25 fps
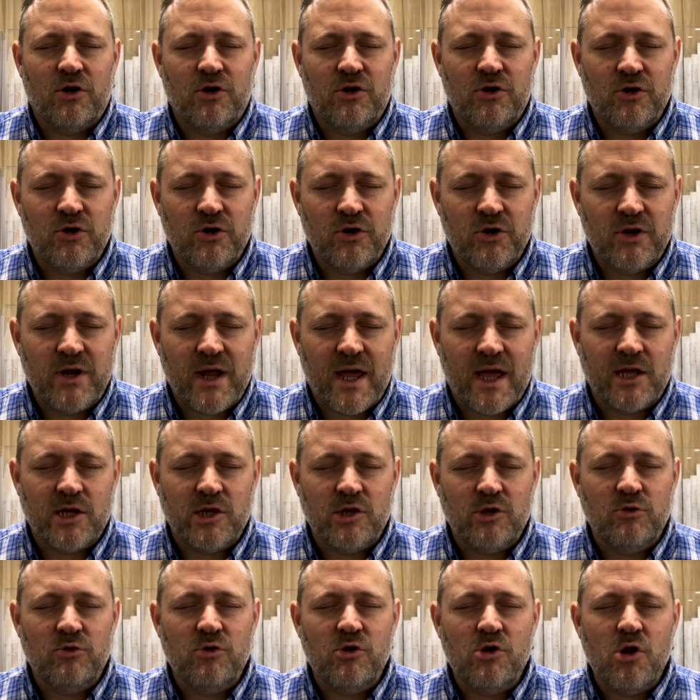good
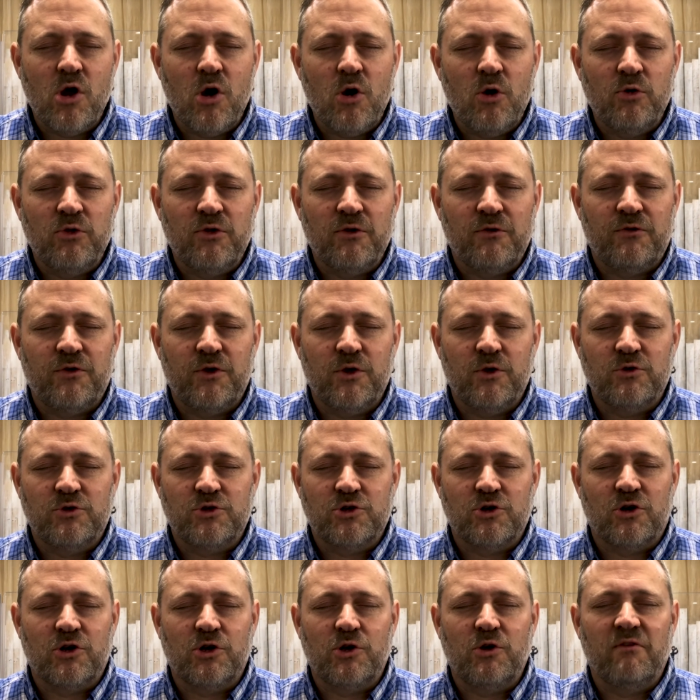and you know the
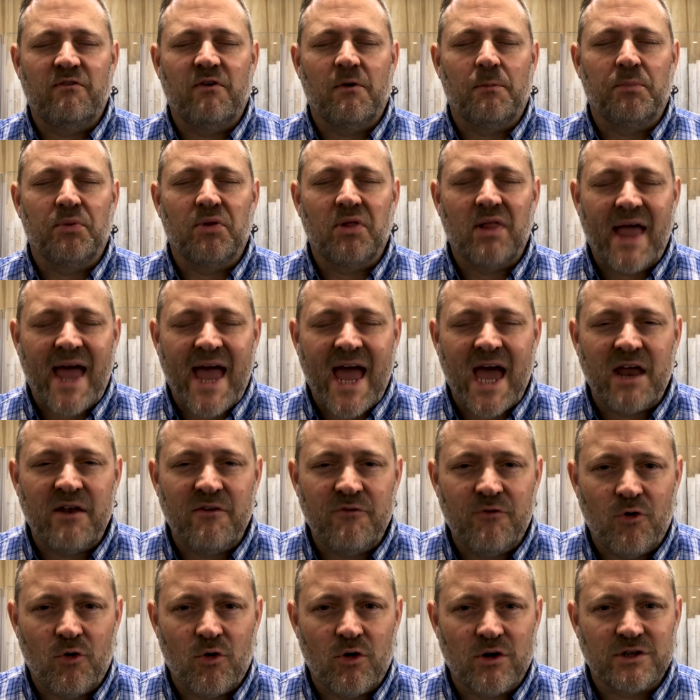future and you have a
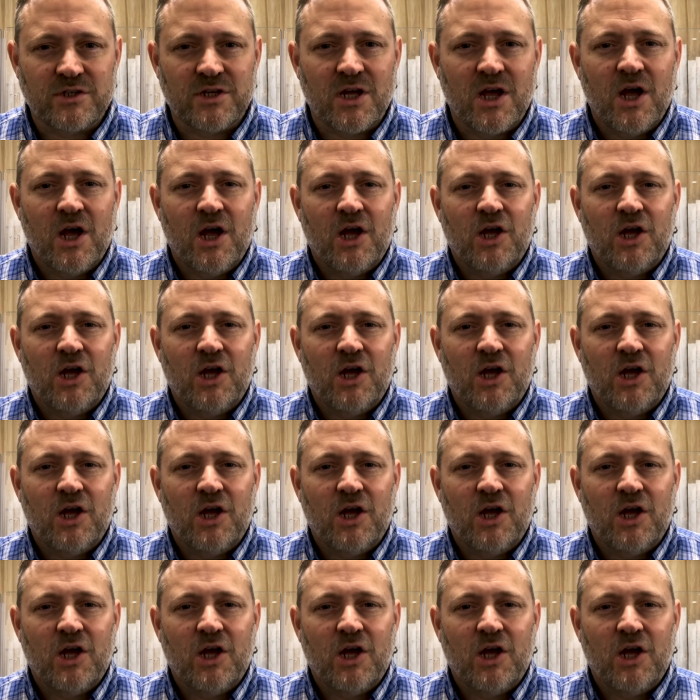plan for us.